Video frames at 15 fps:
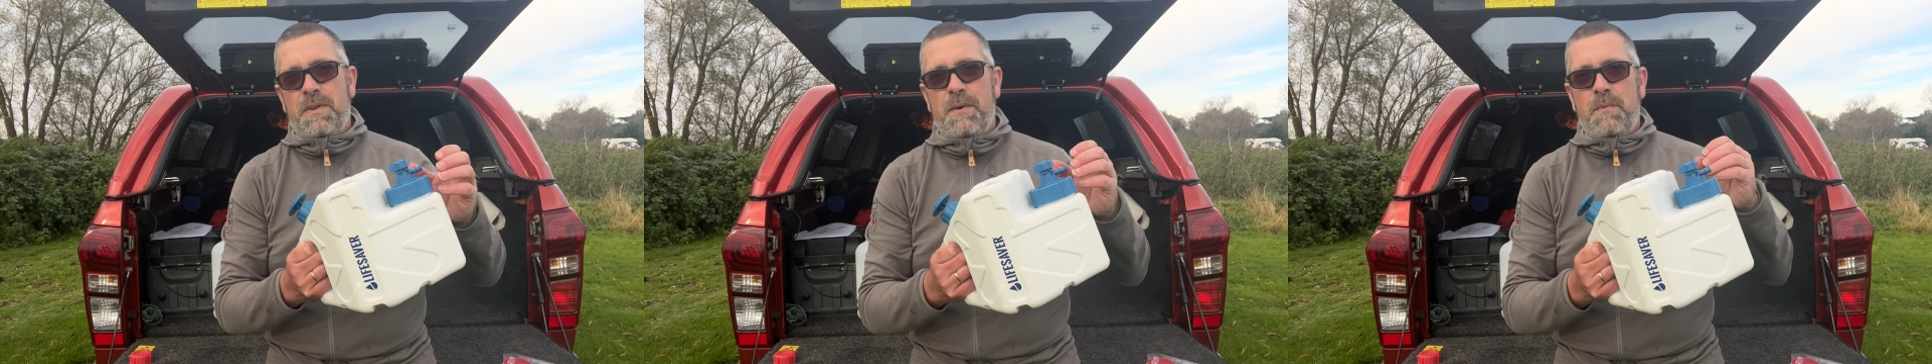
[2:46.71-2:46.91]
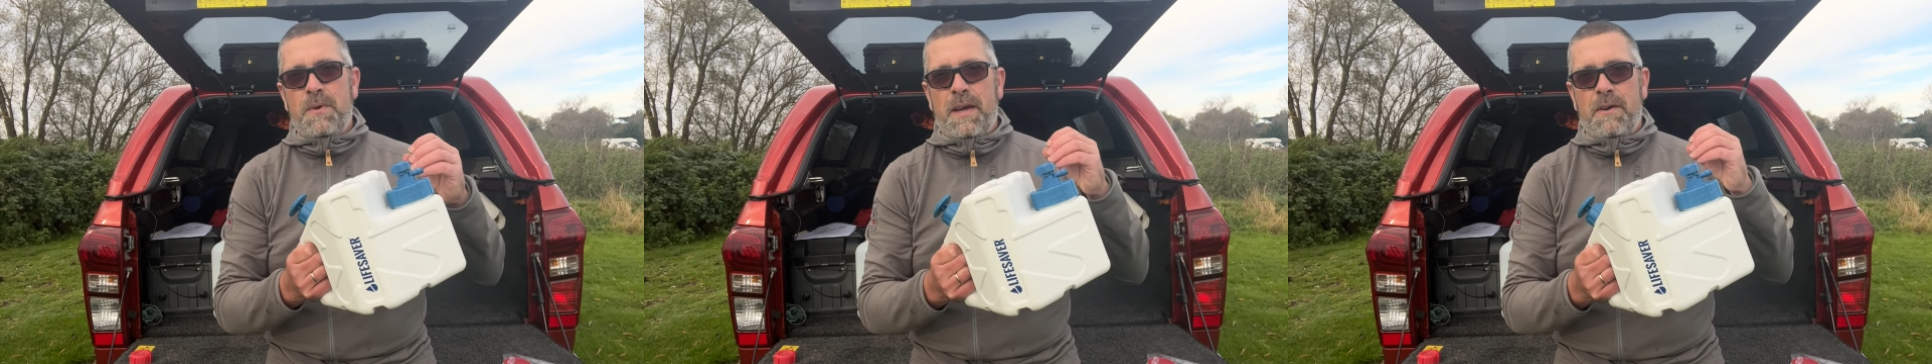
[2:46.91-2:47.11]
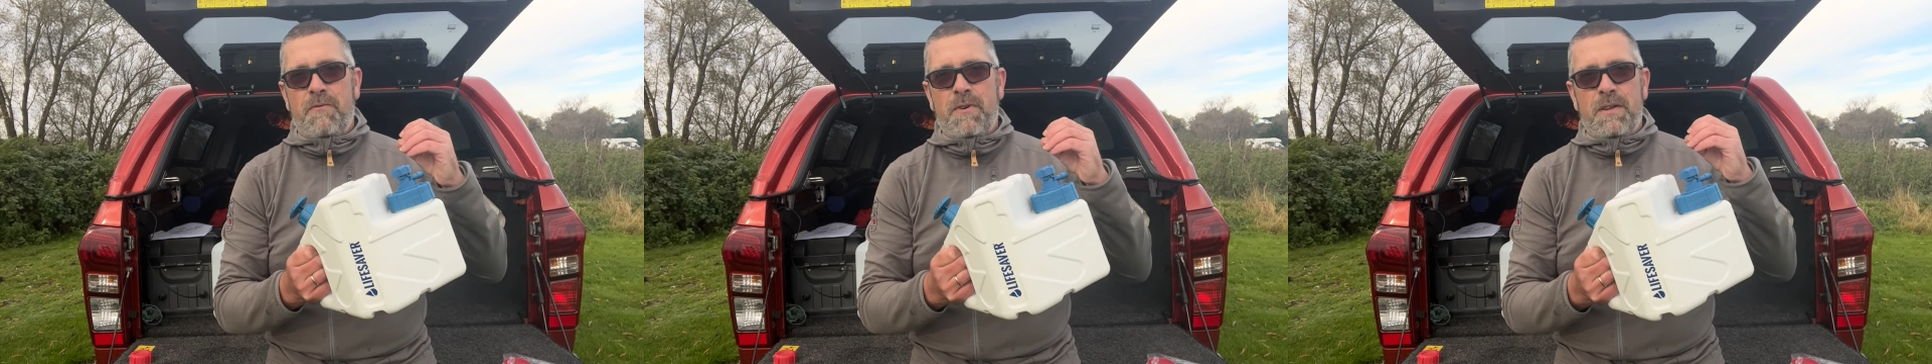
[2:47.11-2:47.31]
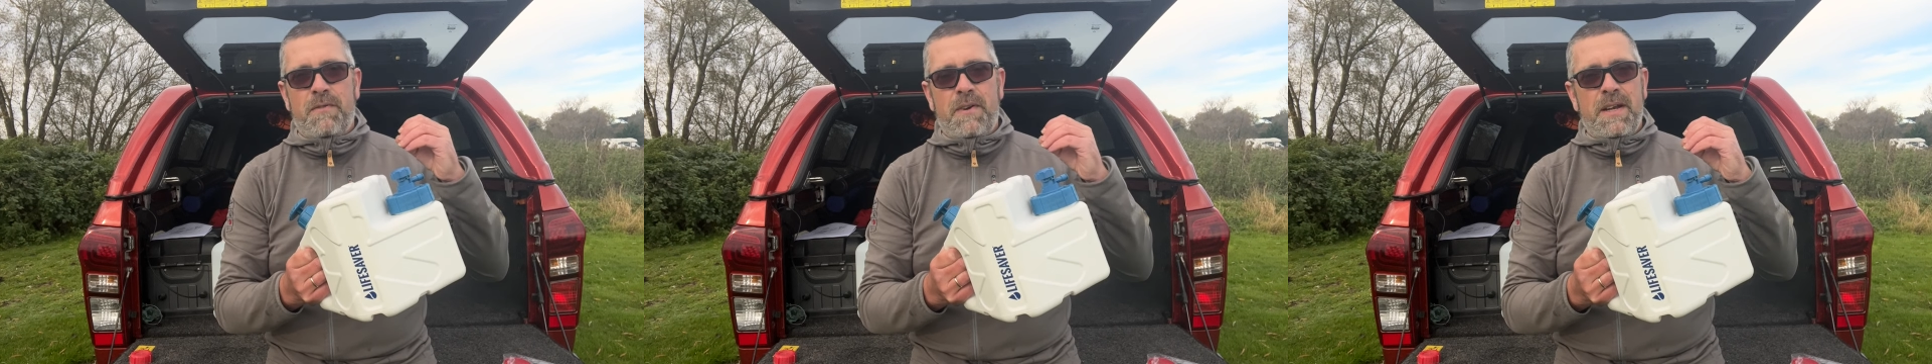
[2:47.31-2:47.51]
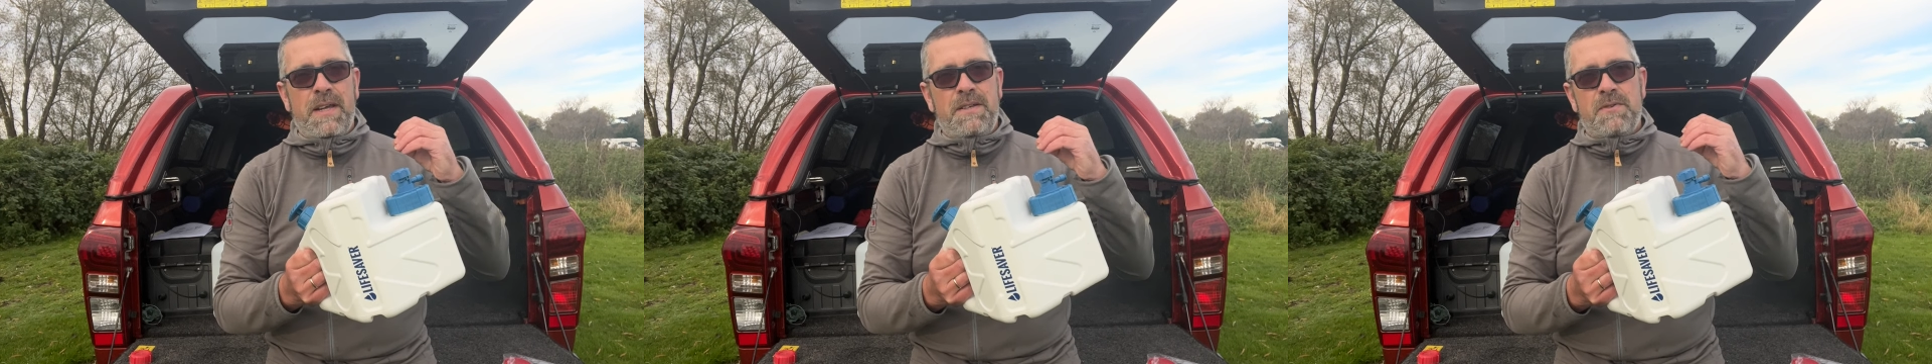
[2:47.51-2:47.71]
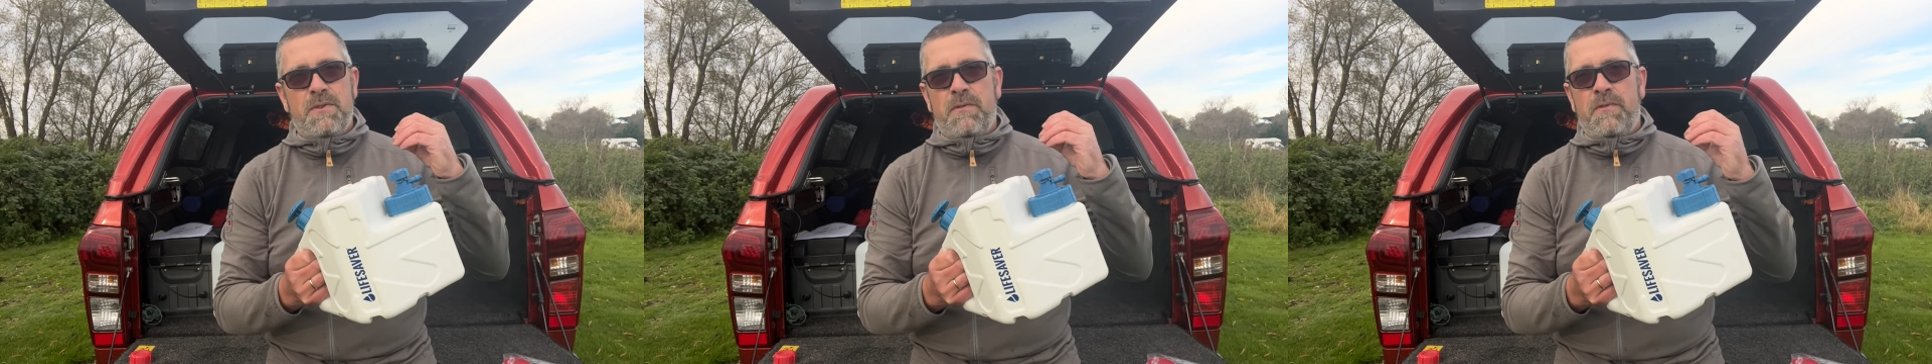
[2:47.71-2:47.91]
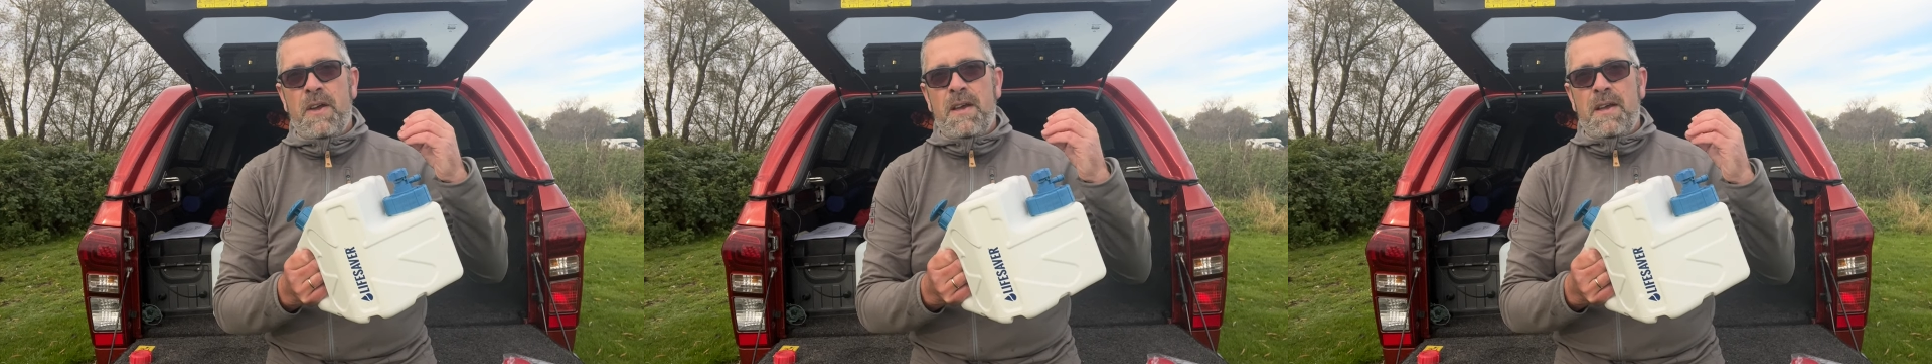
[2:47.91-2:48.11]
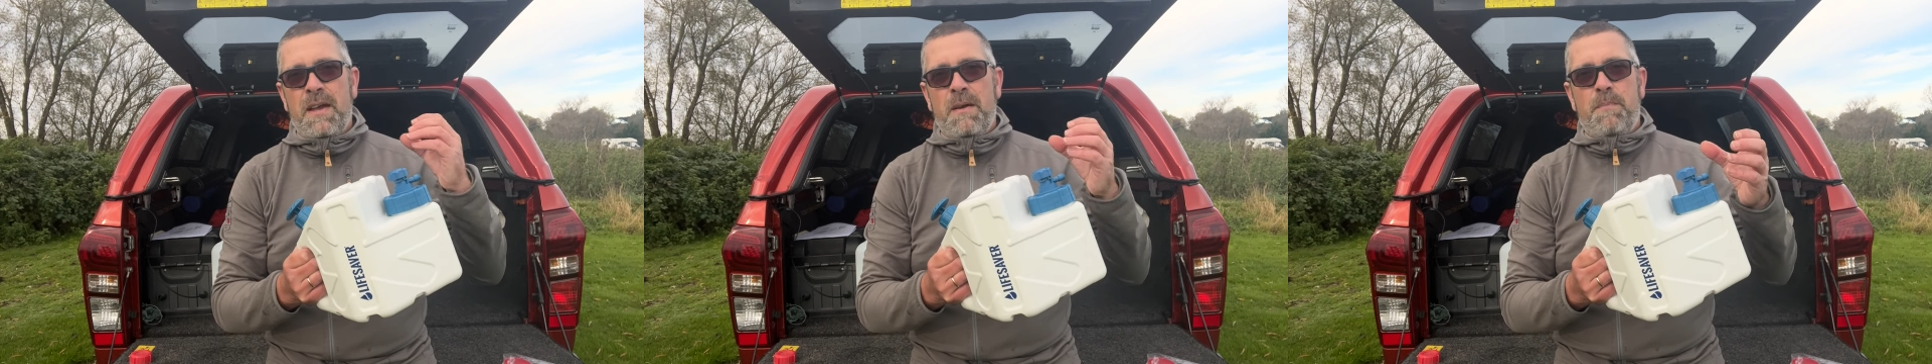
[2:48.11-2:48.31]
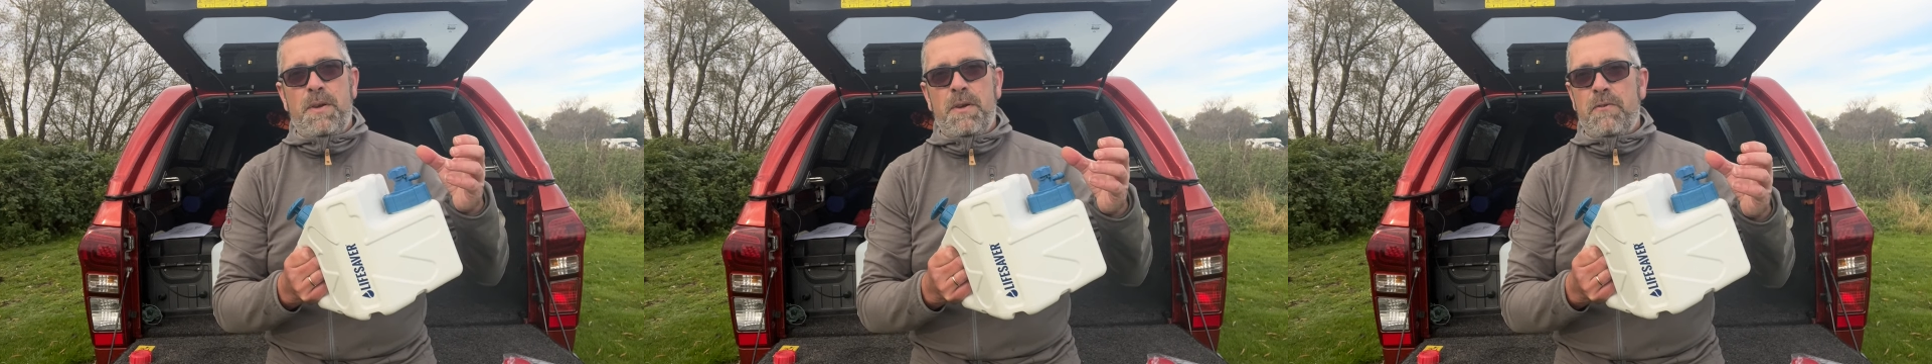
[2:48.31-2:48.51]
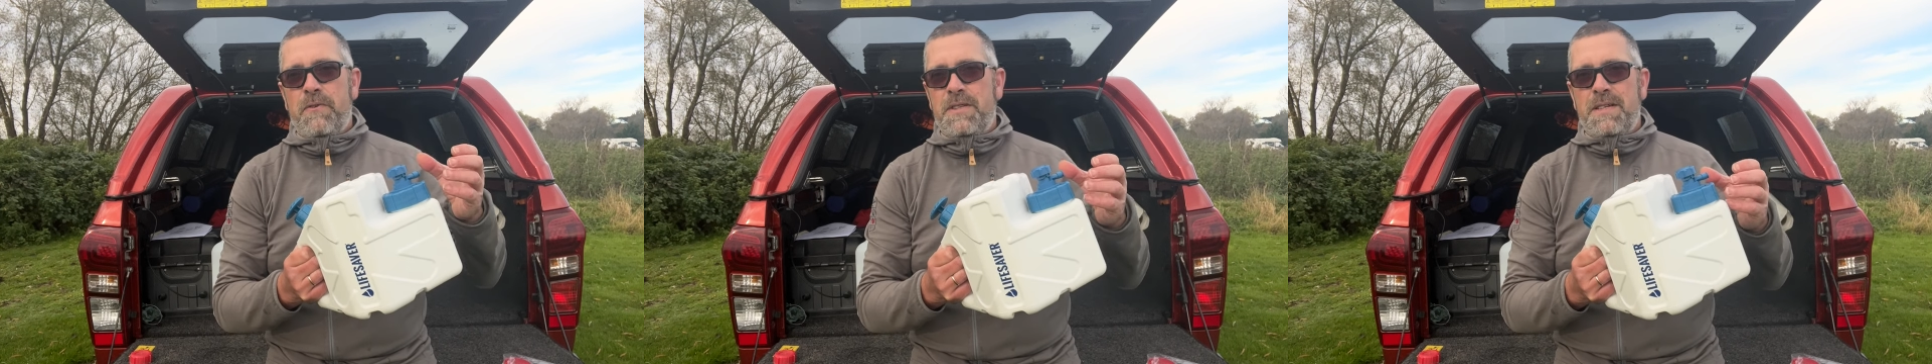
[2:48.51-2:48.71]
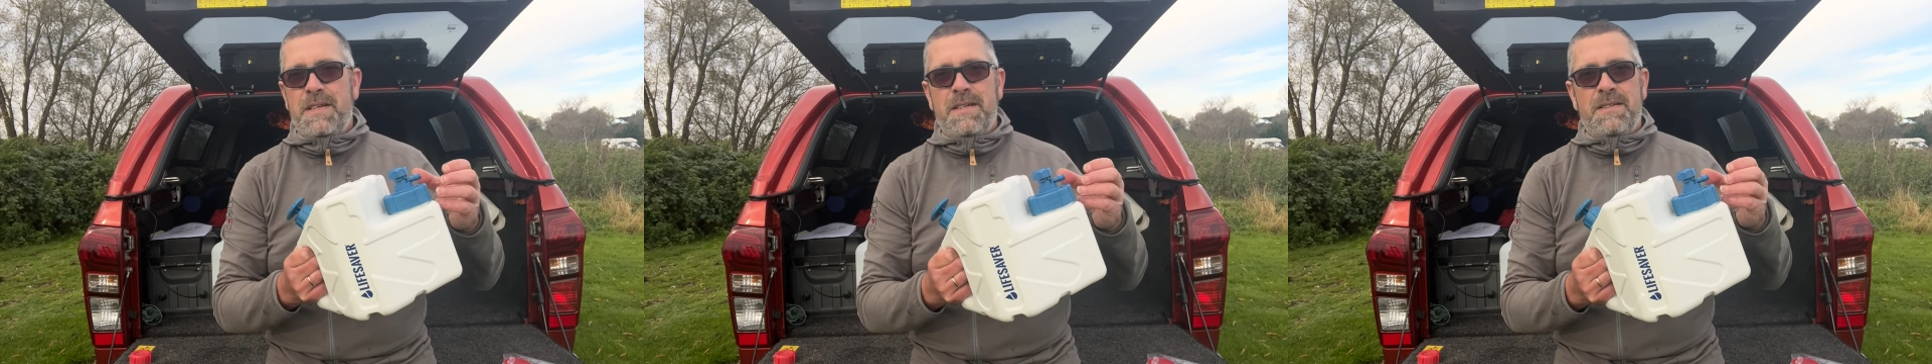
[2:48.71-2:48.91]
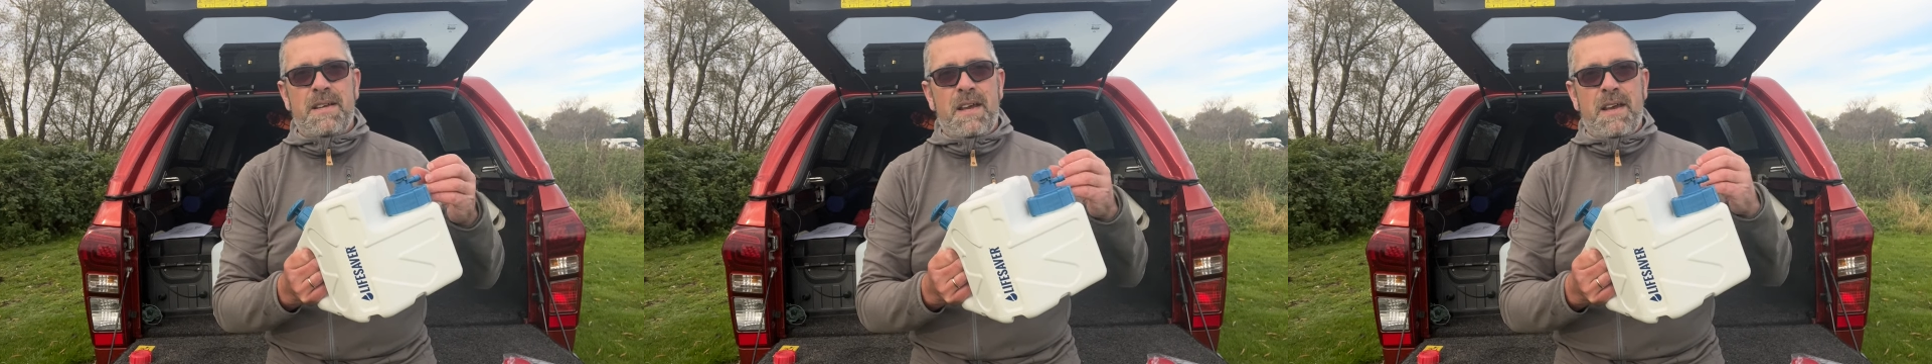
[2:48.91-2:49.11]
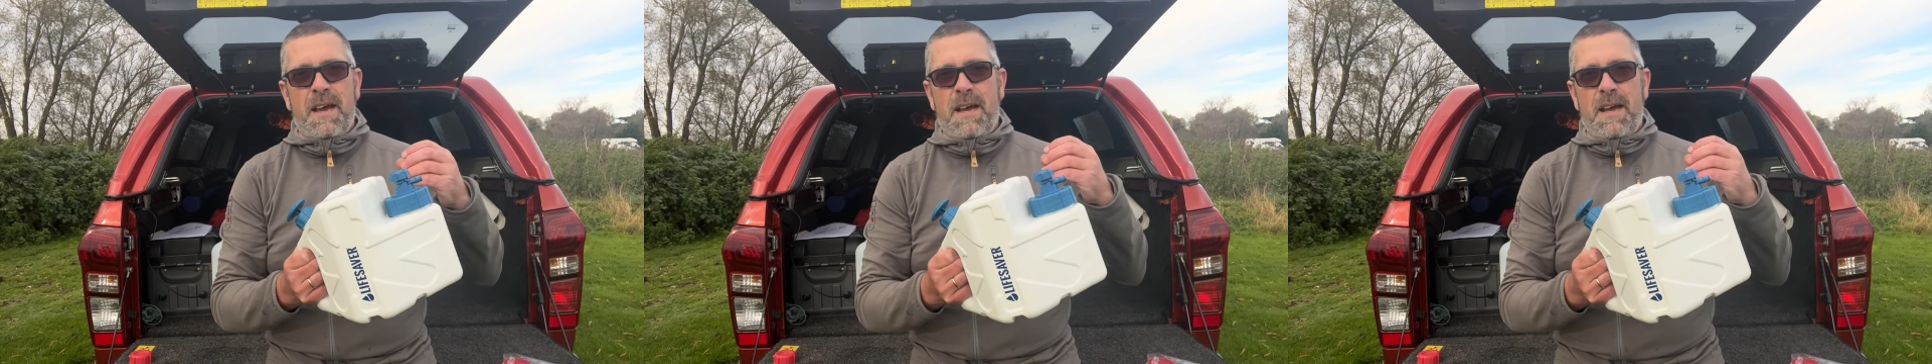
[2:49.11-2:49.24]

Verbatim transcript: that will get rid of any sort of impurities,